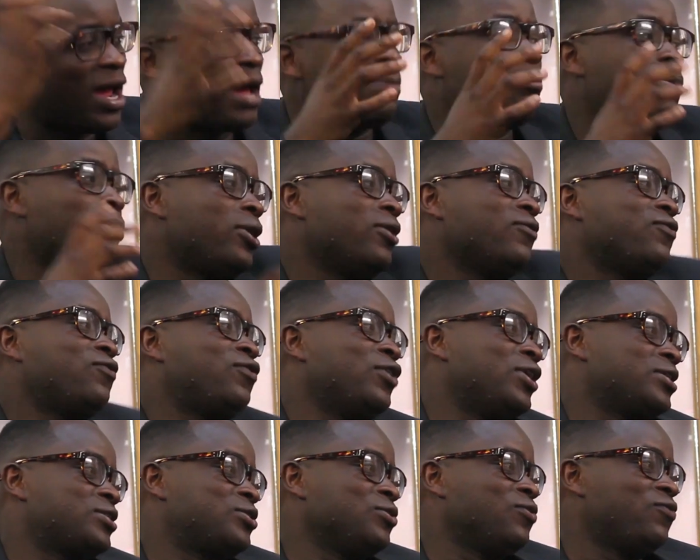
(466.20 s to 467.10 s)
a rapper
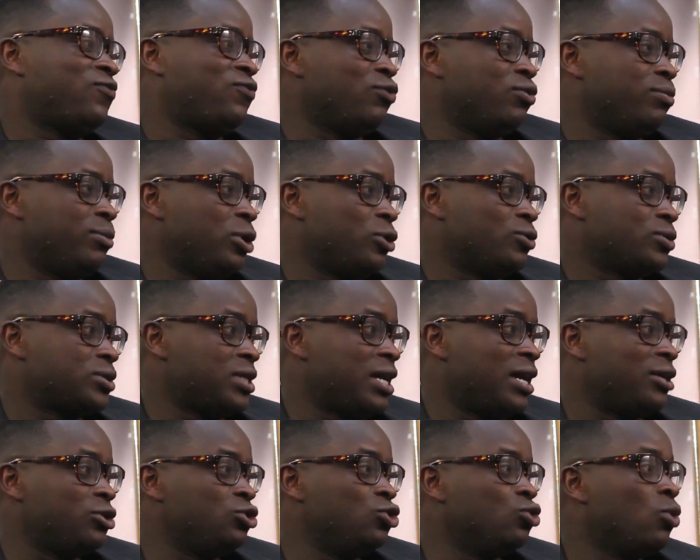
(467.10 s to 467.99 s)
first yeah. and foremost.
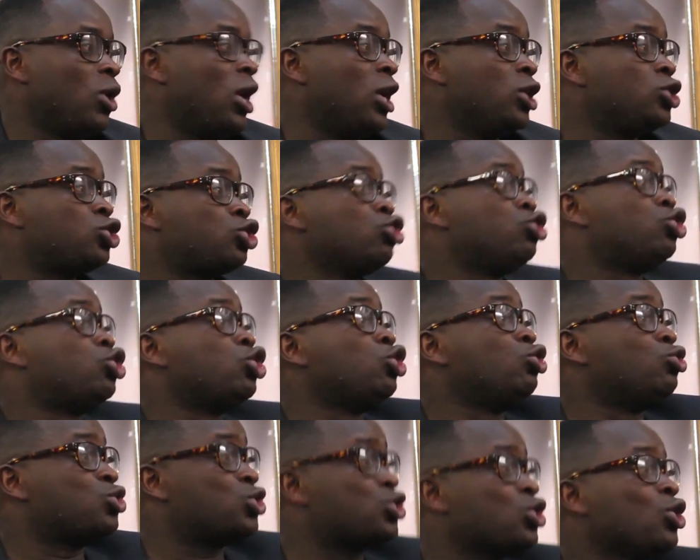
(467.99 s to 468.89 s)
Like, you were
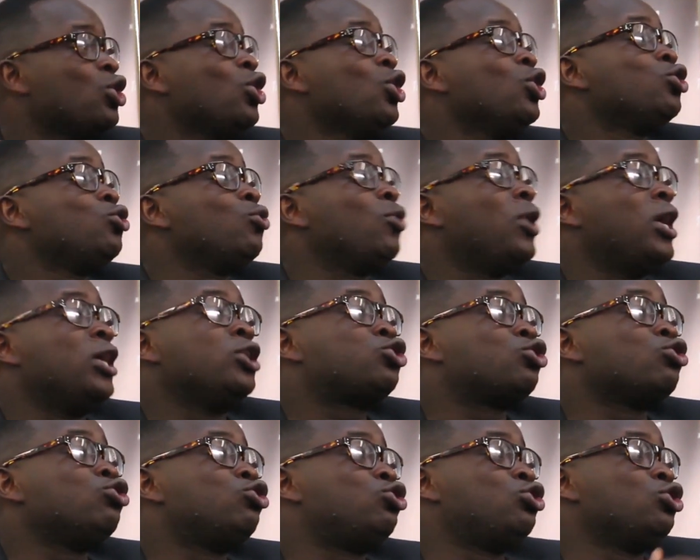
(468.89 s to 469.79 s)
introduced. You were
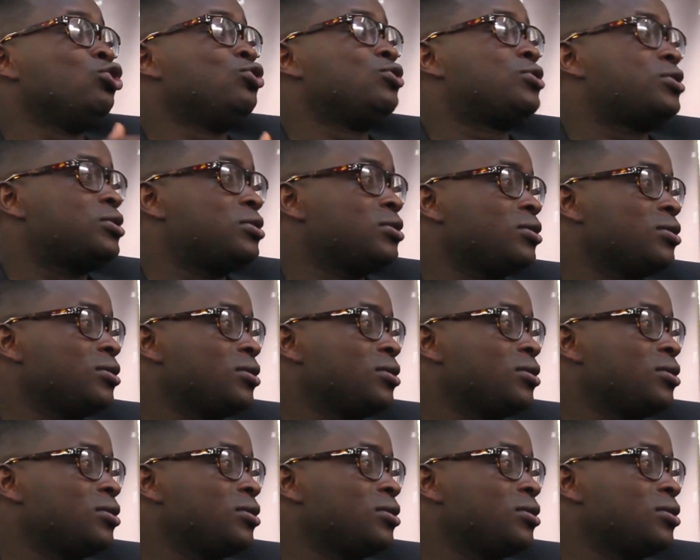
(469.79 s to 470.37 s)
introduced.